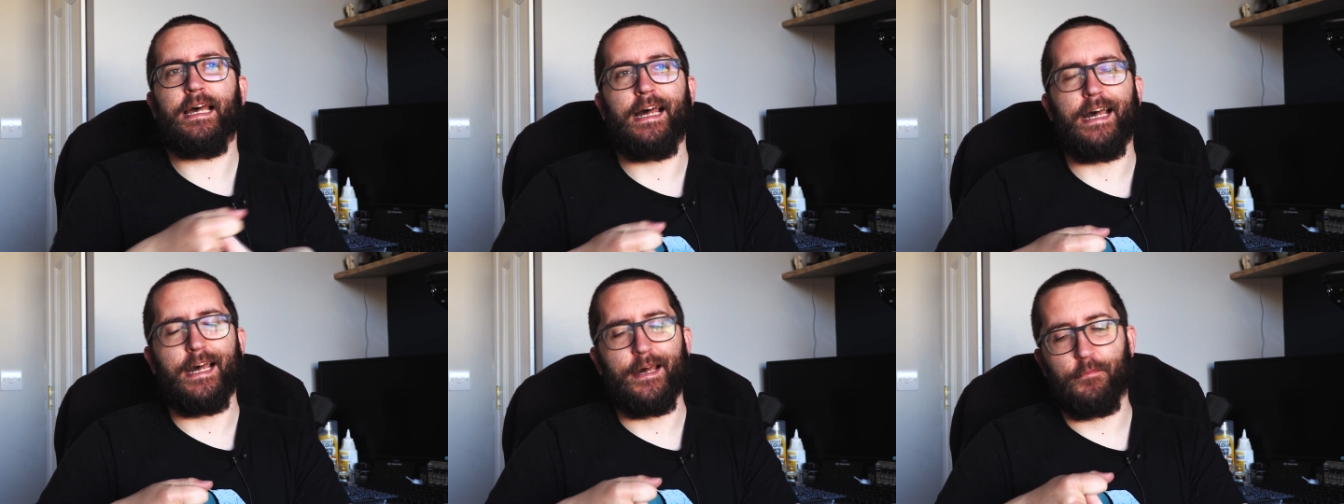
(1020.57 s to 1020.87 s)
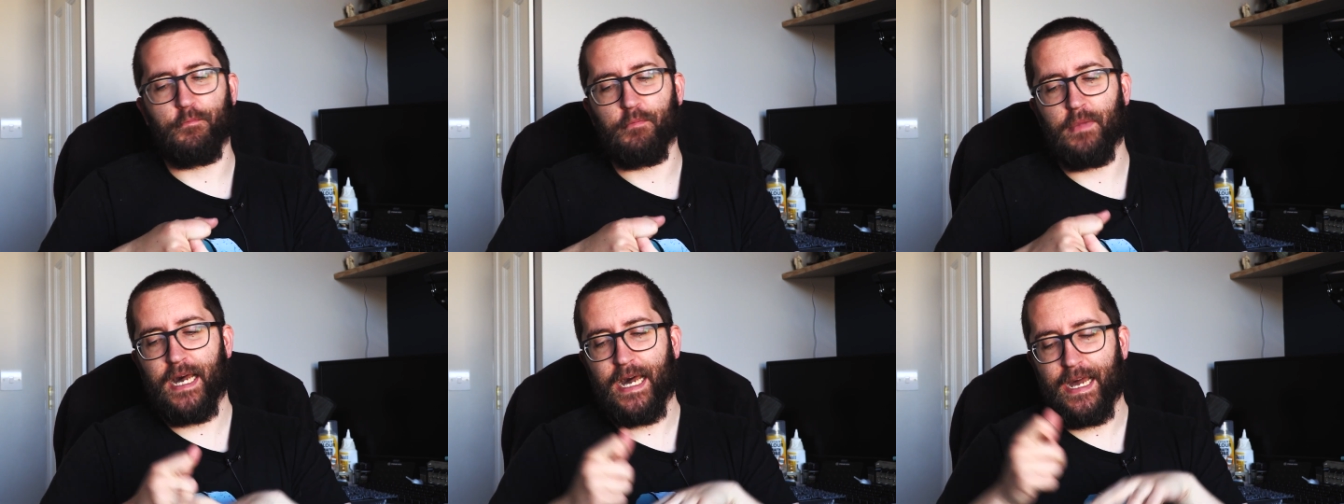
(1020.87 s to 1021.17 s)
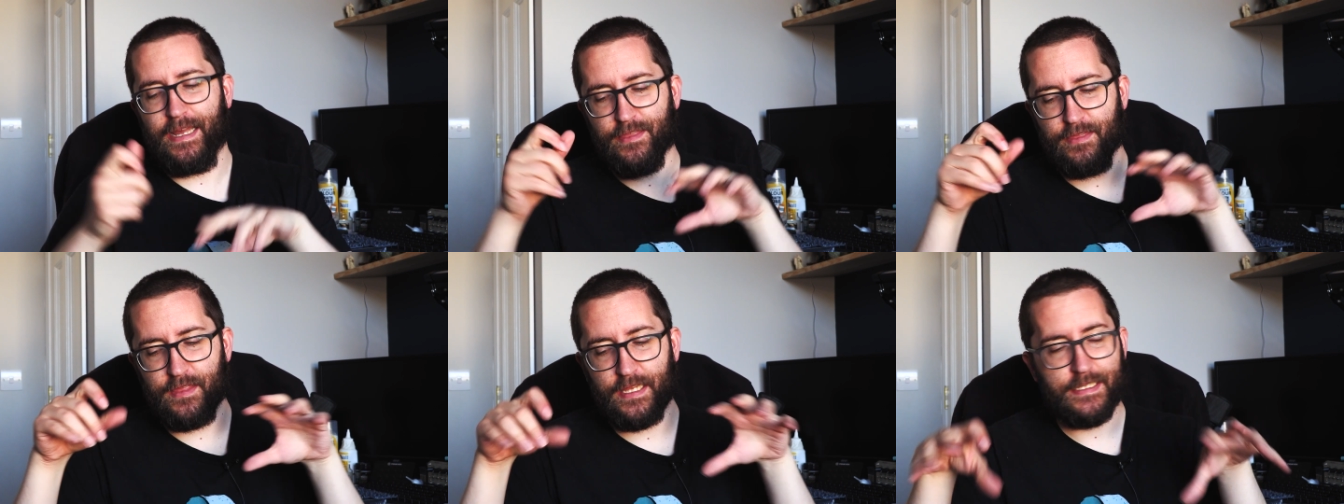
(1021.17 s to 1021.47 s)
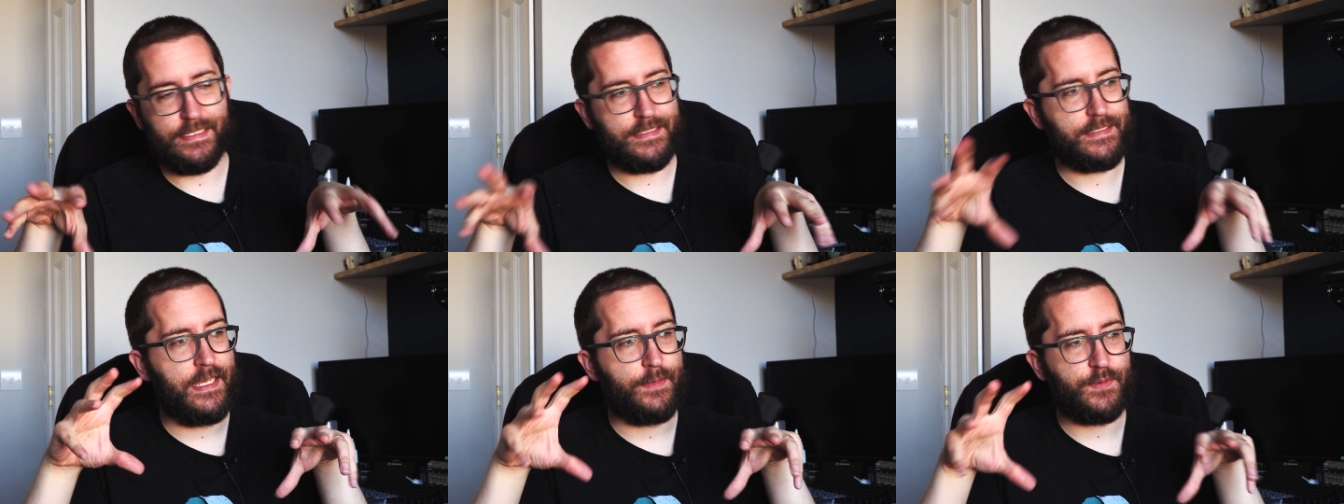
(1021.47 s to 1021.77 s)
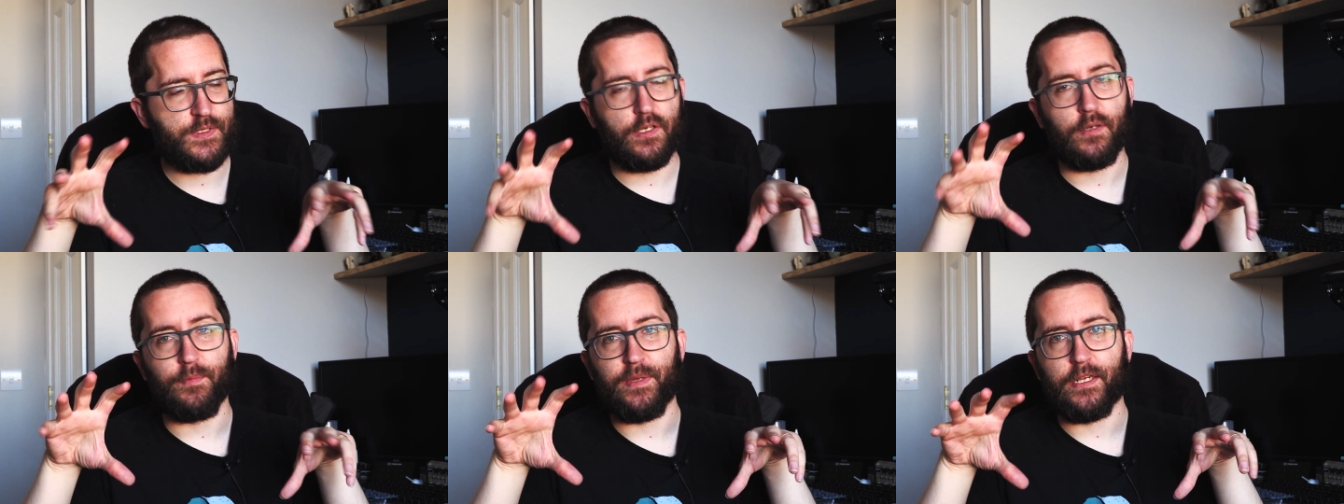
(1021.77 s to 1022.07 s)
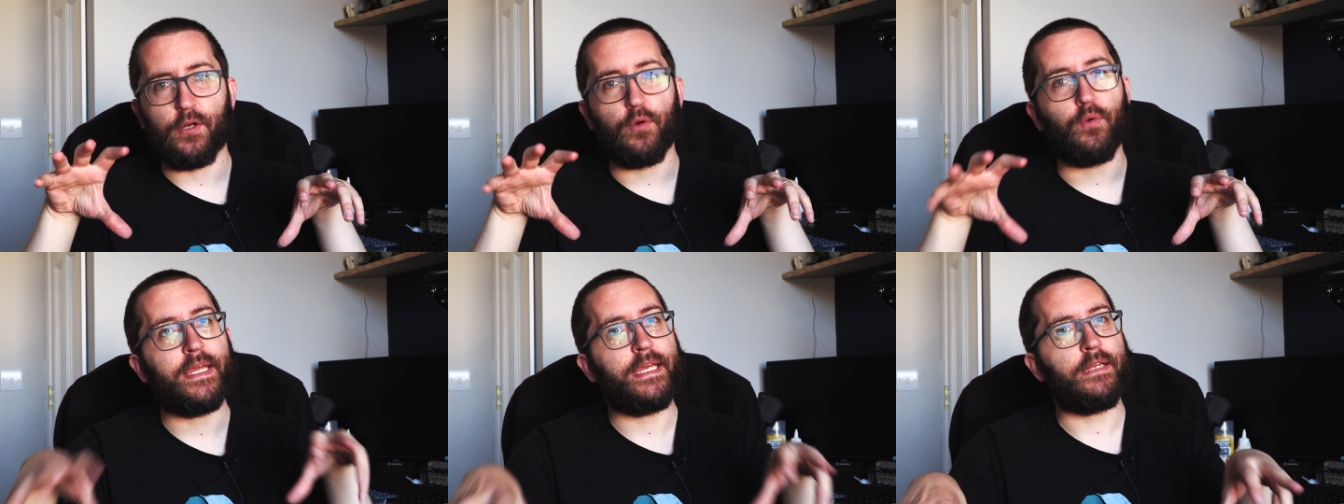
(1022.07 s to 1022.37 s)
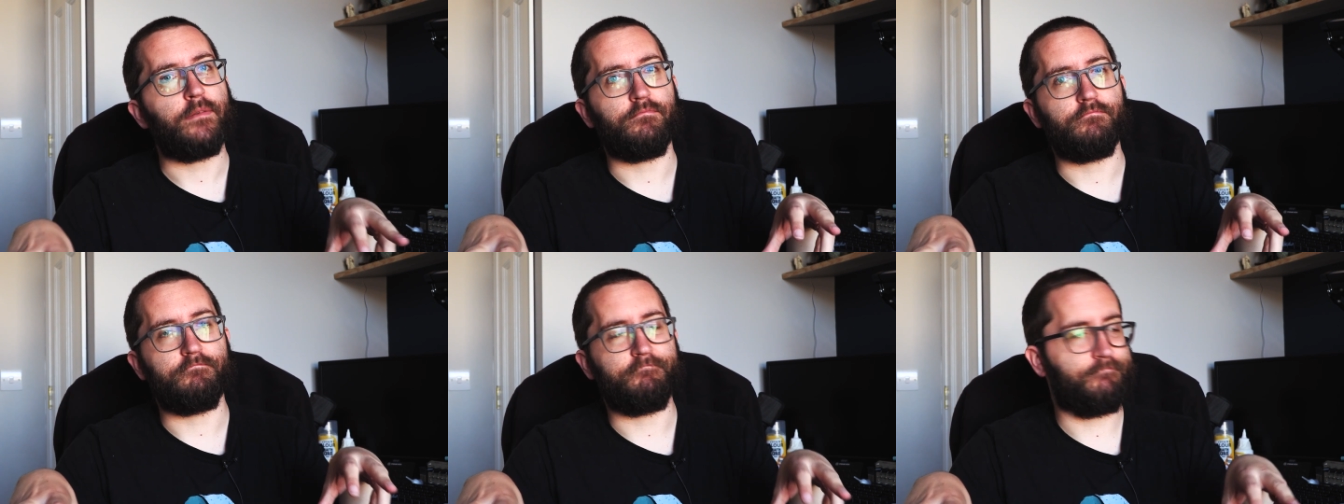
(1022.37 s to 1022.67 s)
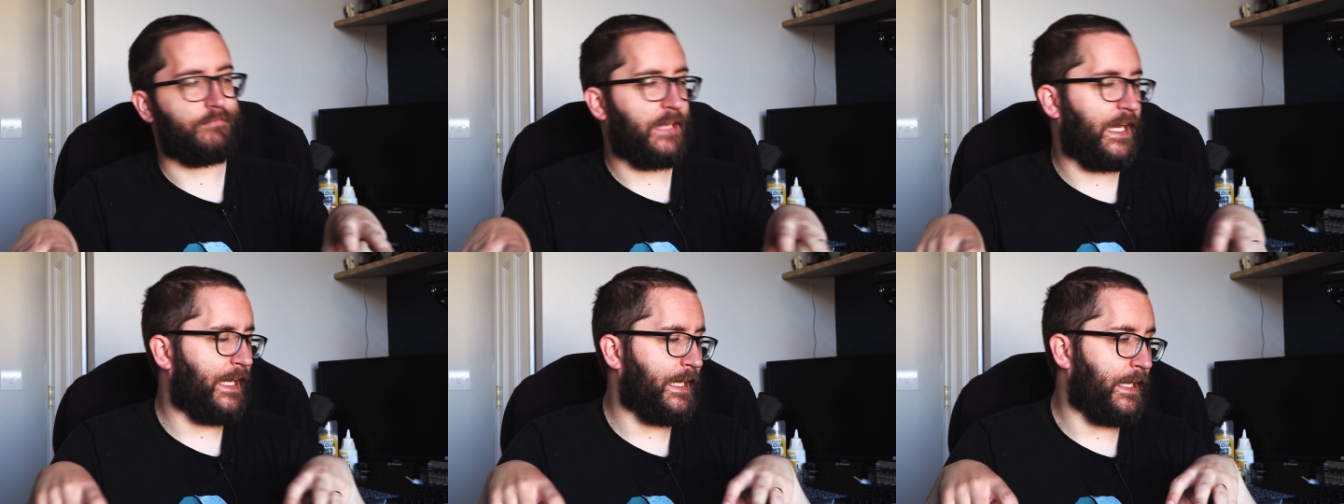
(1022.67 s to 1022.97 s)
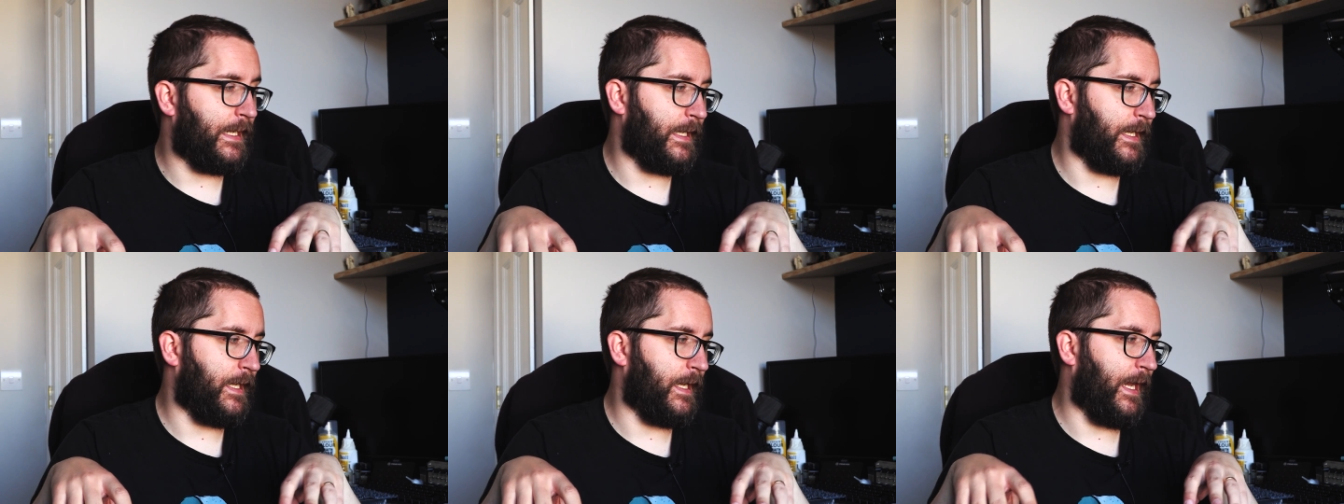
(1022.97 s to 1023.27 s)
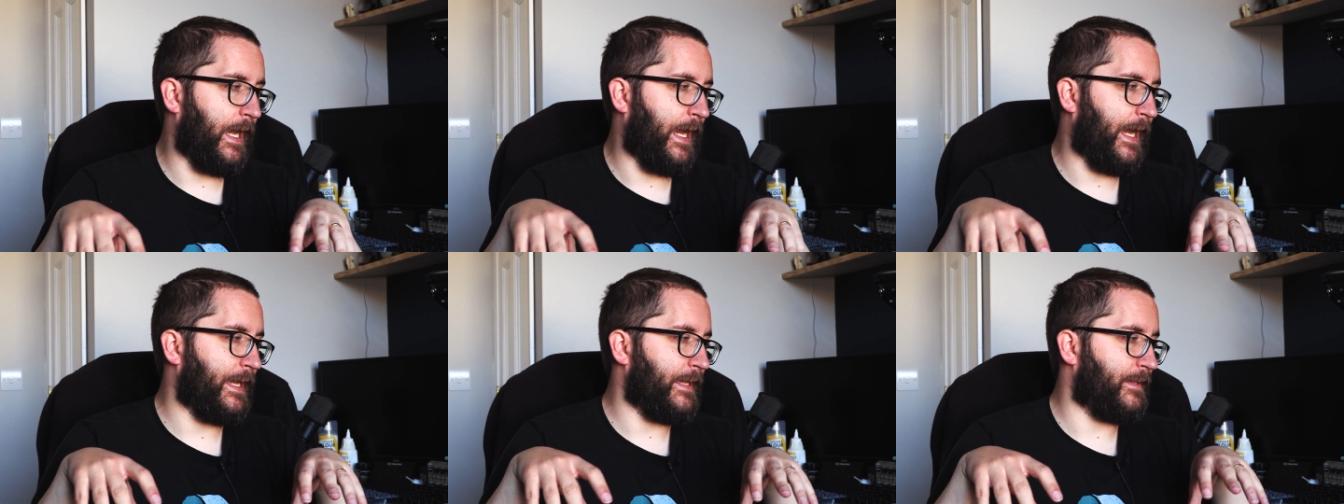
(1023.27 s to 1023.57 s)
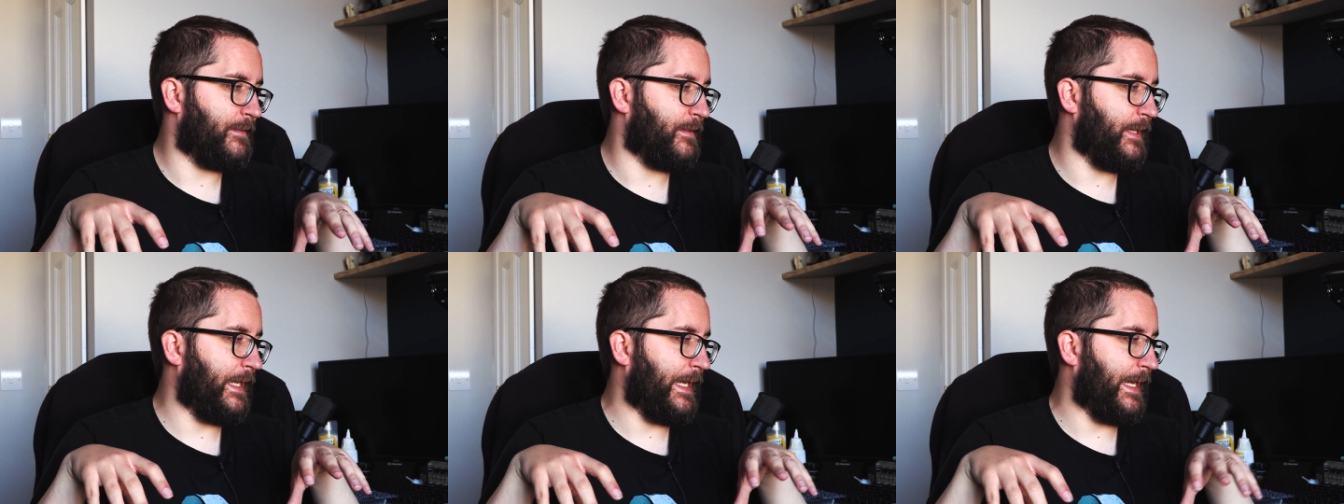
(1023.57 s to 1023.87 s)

I think this game is going to be great. I